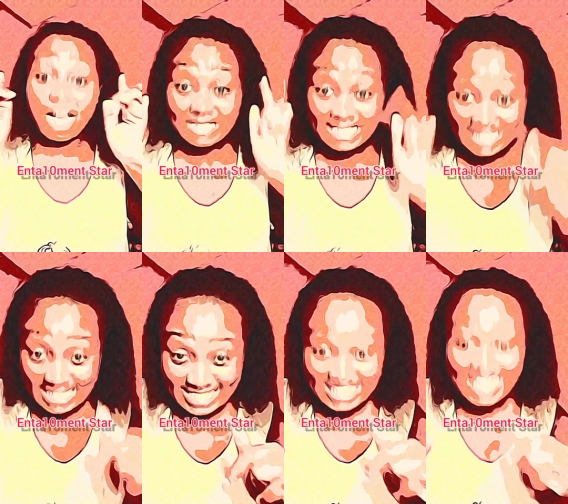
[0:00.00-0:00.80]
in
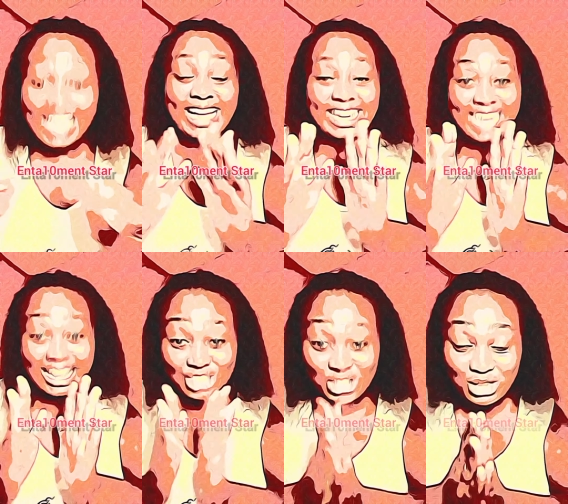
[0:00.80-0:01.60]
Nigeria.
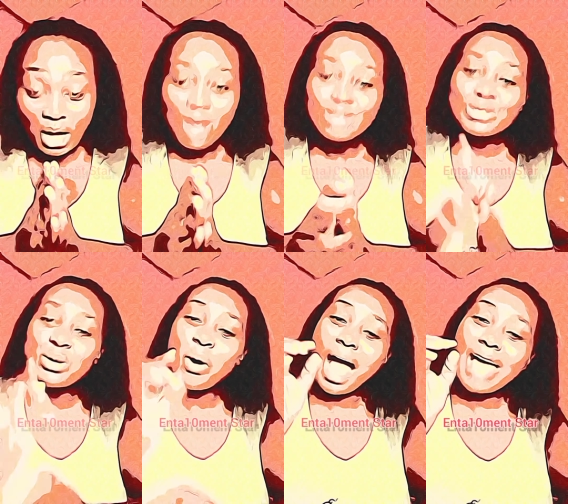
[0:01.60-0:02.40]
So it
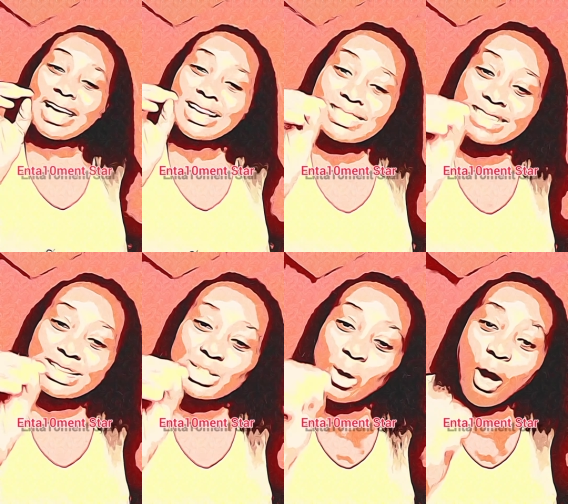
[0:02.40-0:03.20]
calls
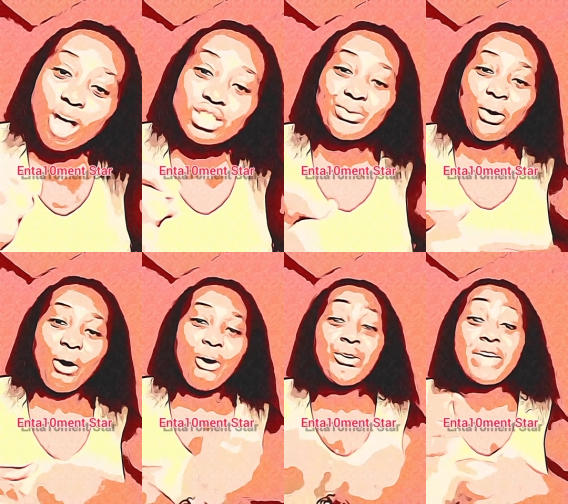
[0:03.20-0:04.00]
for
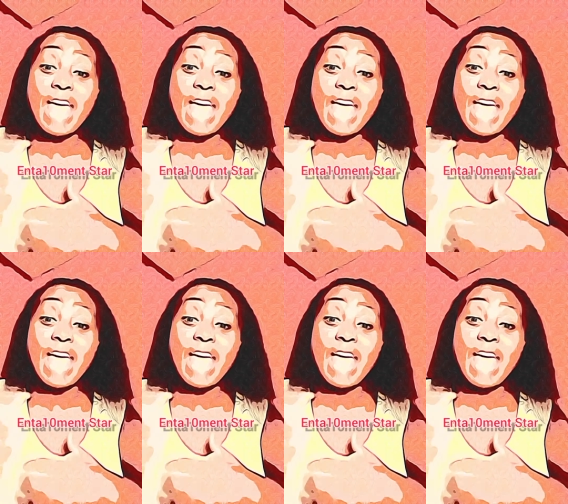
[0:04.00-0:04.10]
readdress.